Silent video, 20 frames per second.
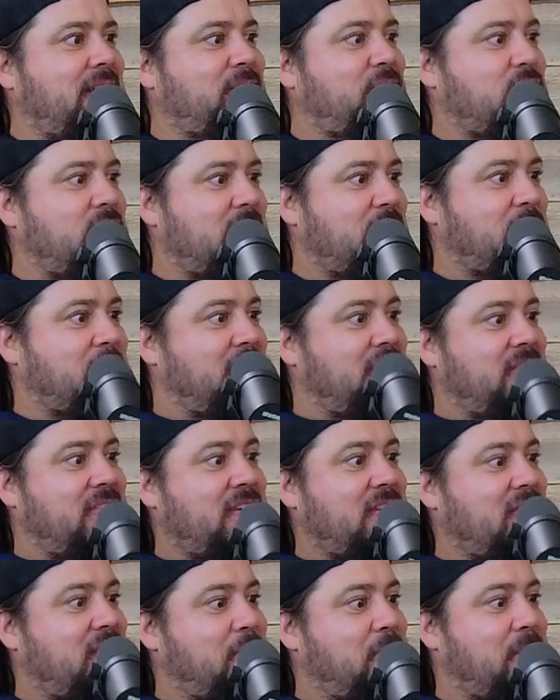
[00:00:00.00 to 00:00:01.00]
if your dick was
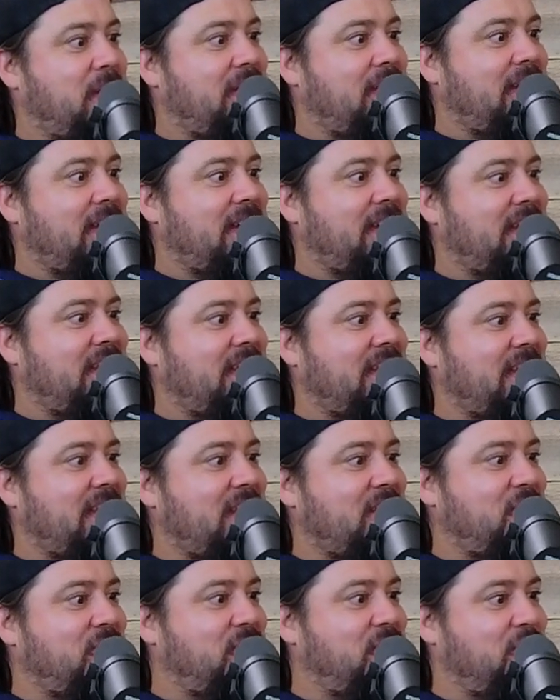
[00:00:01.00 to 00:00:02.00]
this big
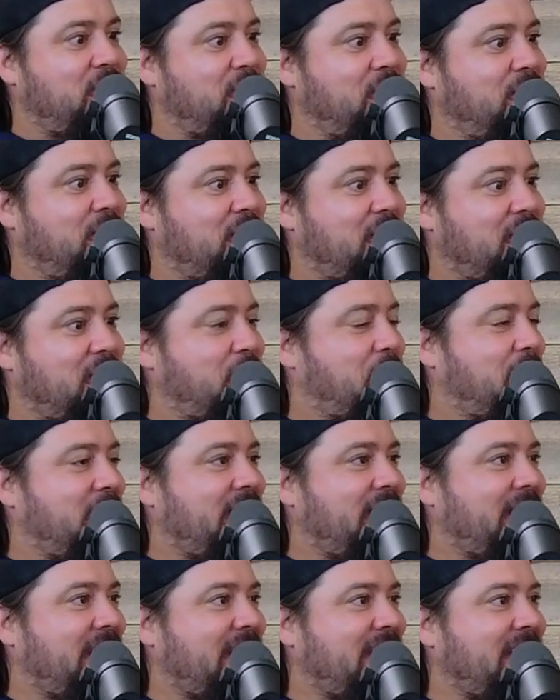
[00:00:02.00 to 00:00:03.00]
and your shoes were this
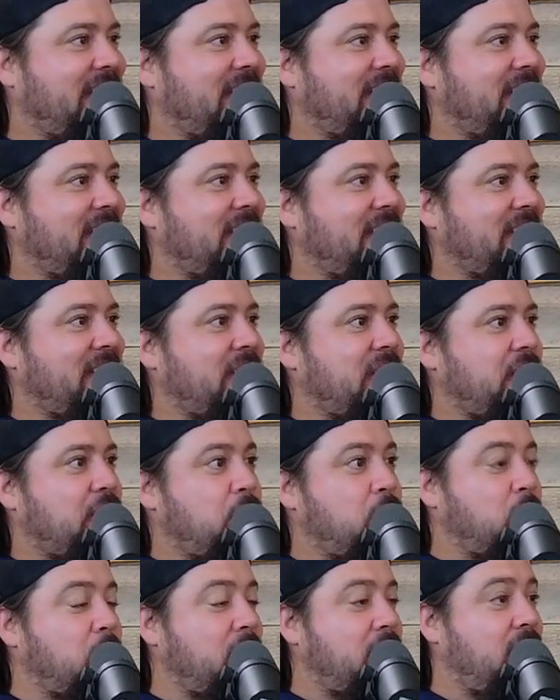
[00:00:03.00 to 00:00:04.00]
big,
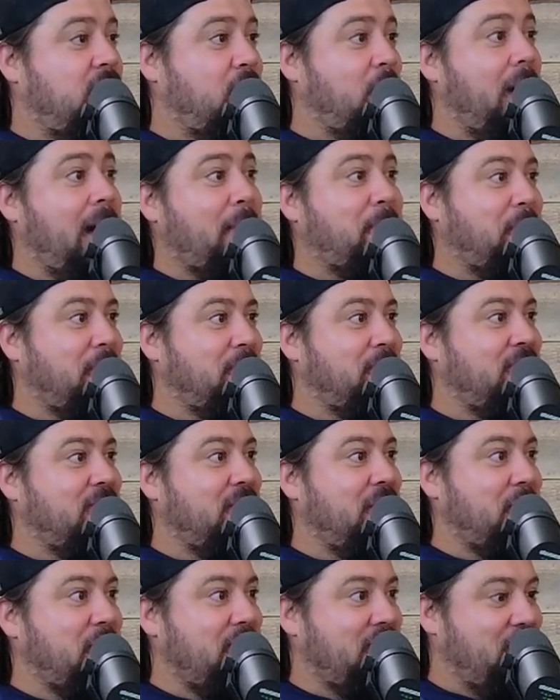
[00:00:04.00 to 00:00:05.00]
would you would you swap them. Have,
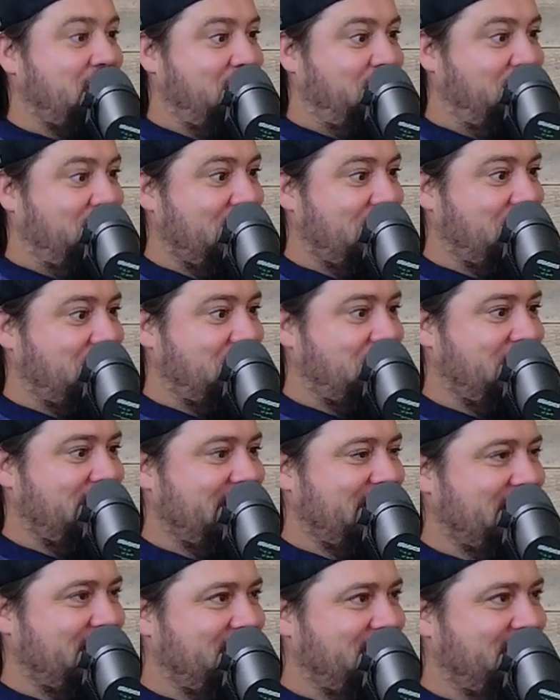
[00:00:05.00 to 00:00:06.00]
so that means your feet would be
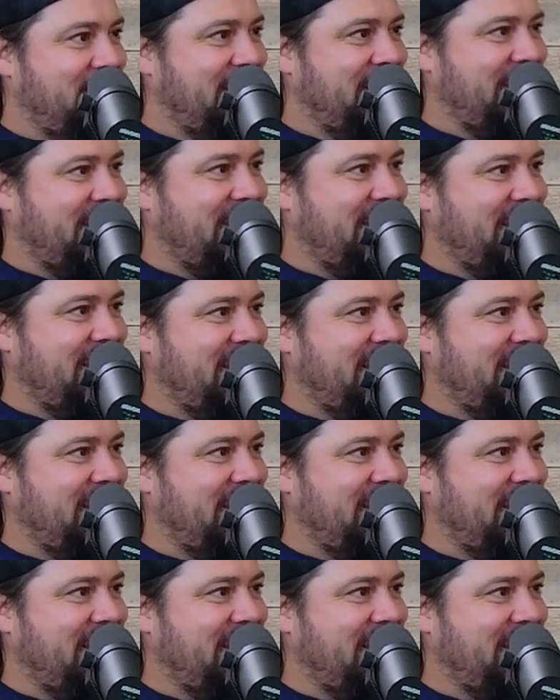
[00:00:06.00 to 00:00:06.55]
this big. Super